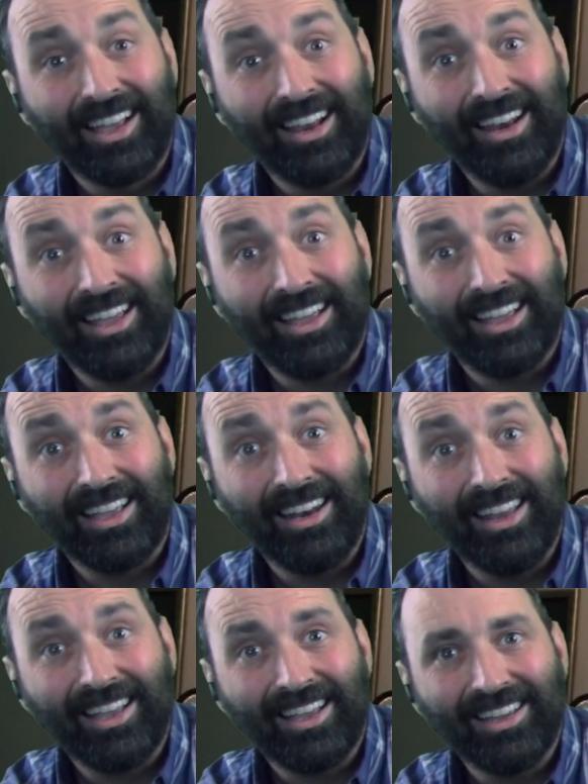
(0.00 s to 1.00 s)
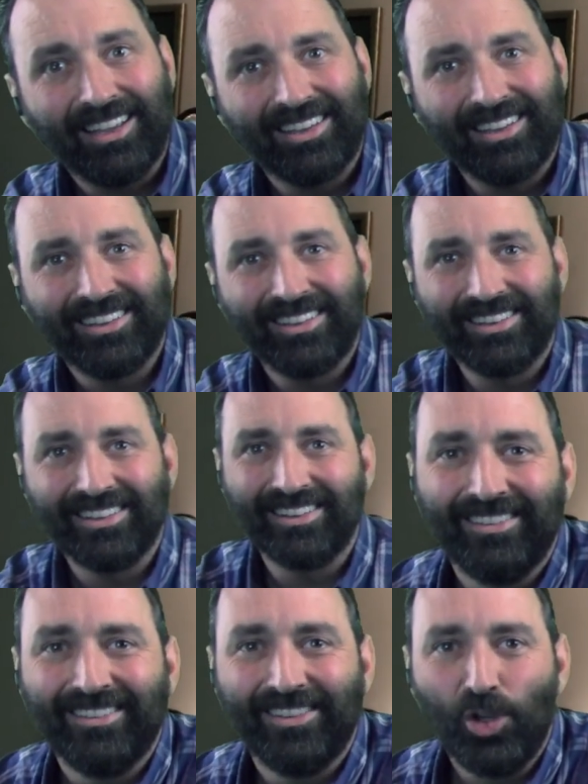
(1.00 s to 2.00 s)
Click, click.
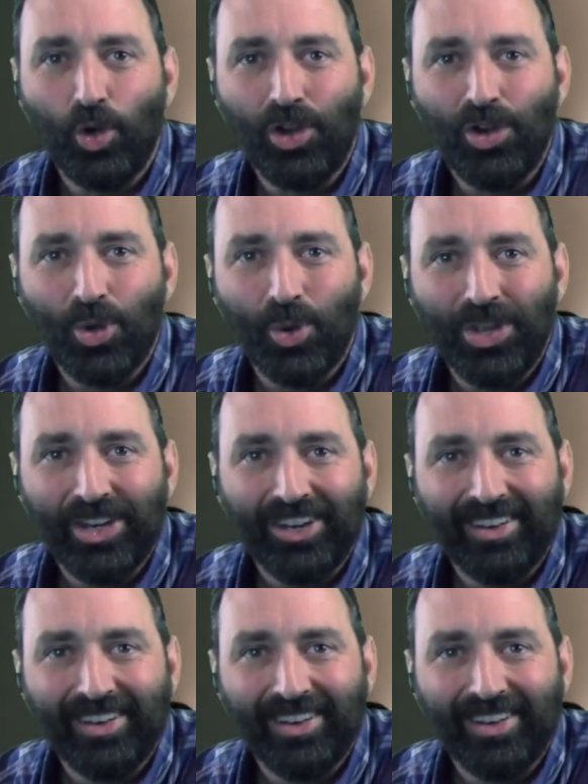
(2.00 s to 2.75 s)
You can do it.